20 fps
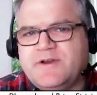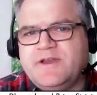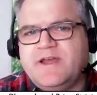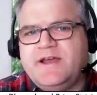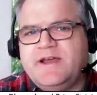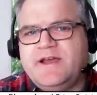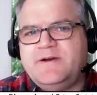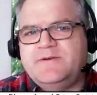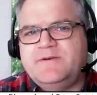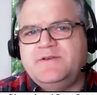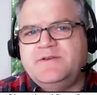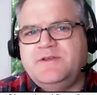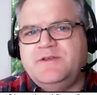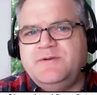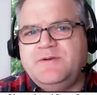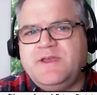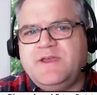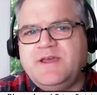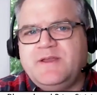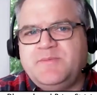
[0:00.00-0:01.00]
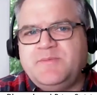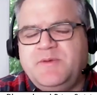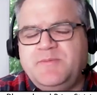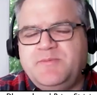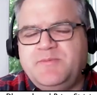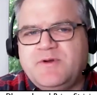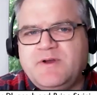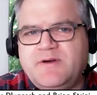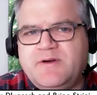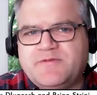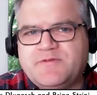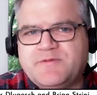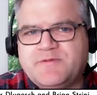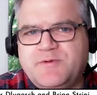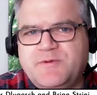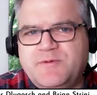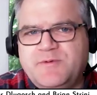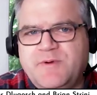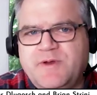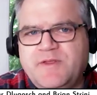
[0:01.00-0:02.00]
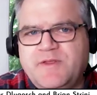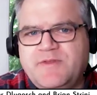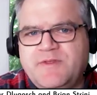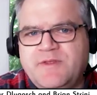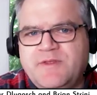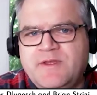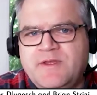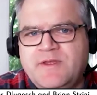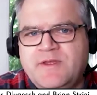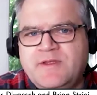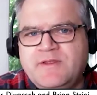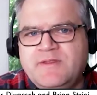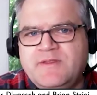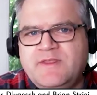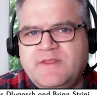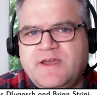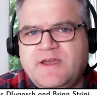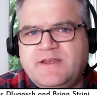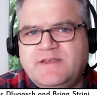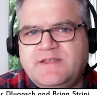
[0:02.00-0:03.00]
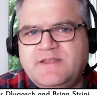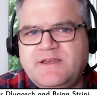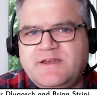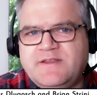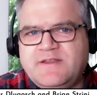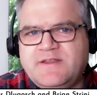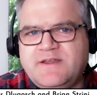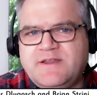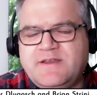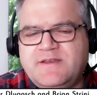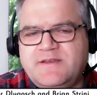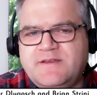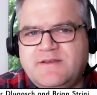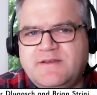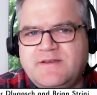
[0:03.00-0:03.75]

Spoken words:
And how do you get people comfortable with the idea that